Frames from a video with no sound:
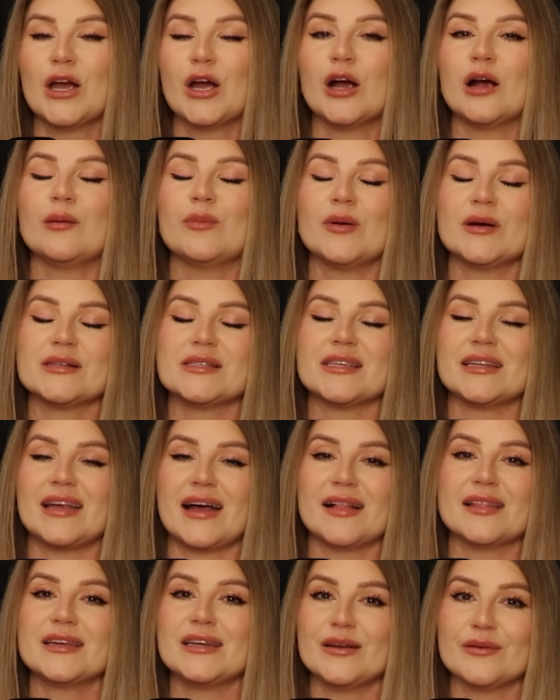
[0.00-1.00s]
her
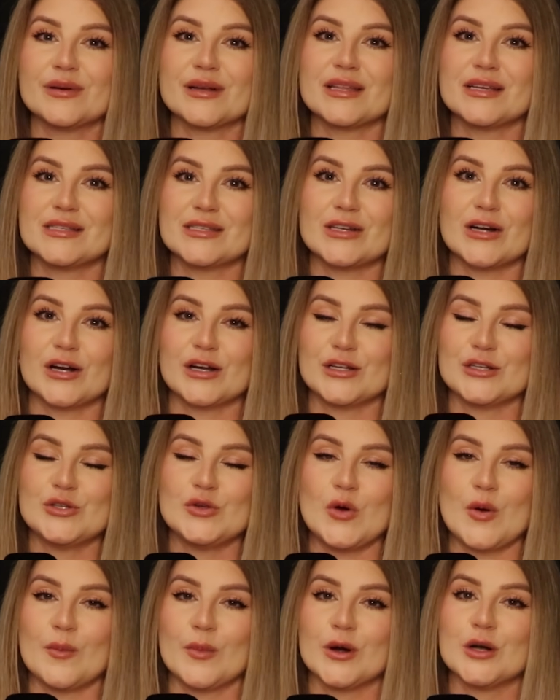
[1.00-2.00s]
personality really started
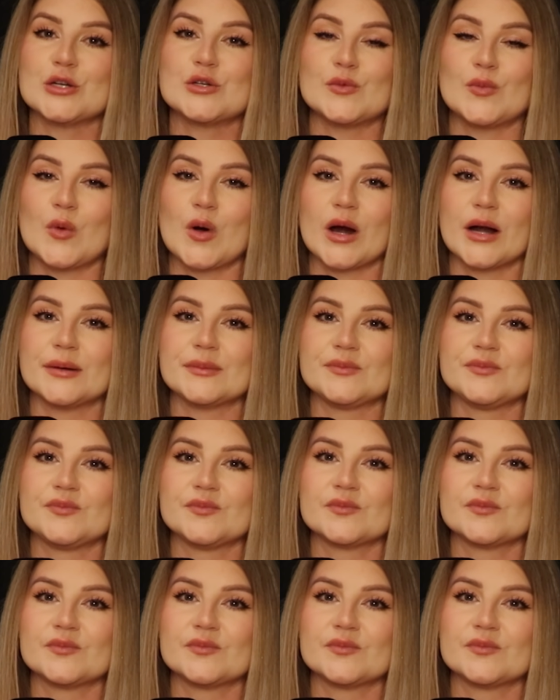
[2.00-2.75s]
to emerge more.